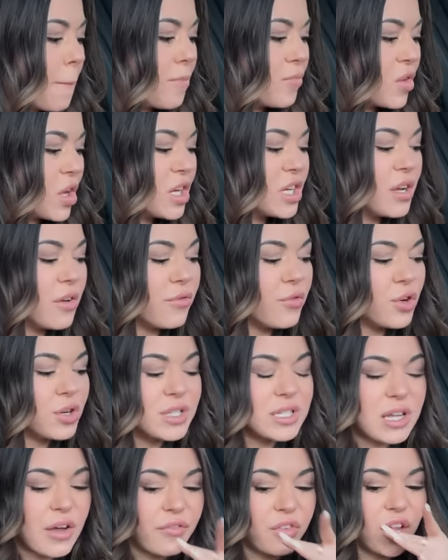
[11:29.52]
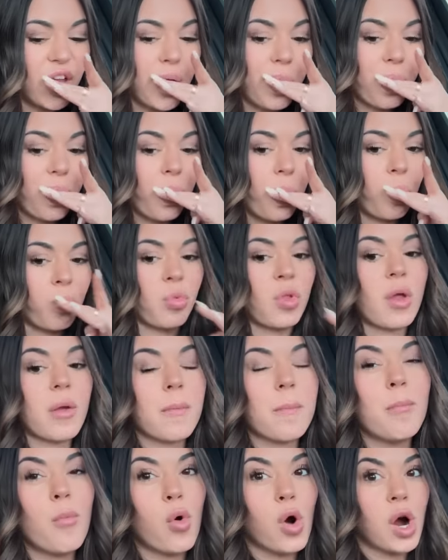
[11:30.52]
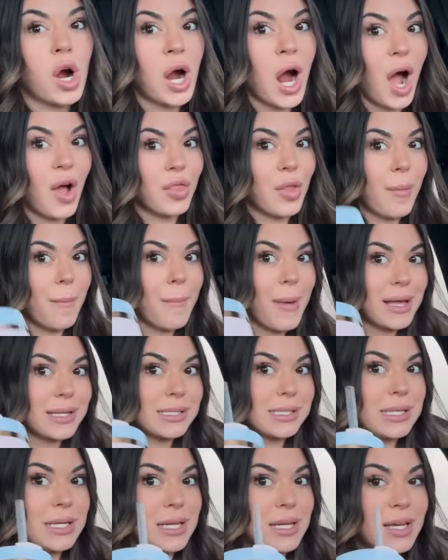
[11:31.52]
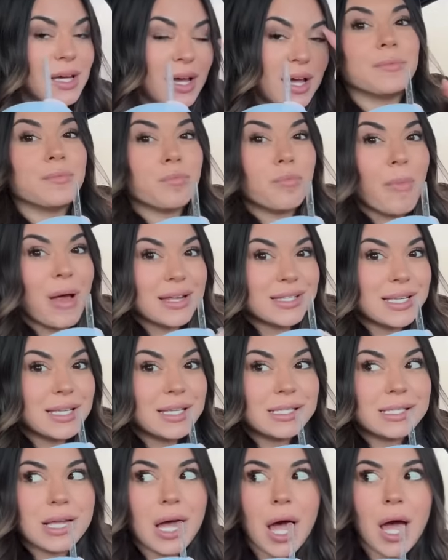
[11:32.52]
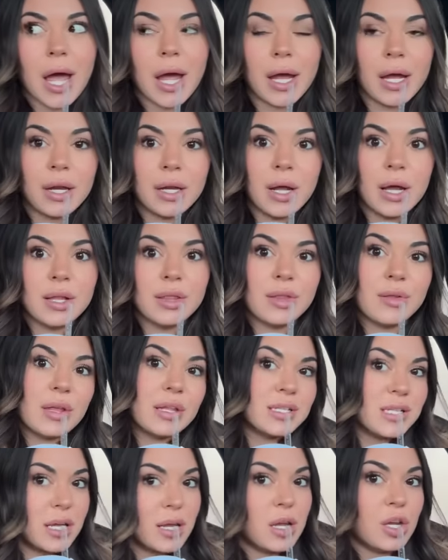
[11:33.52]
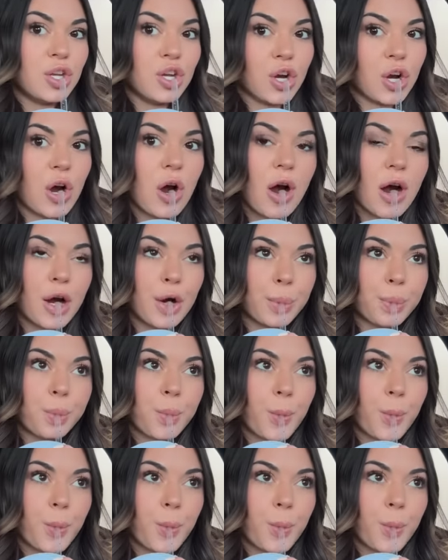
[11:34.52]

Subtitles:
Indian food is definitely more on the messy side to eat in your car.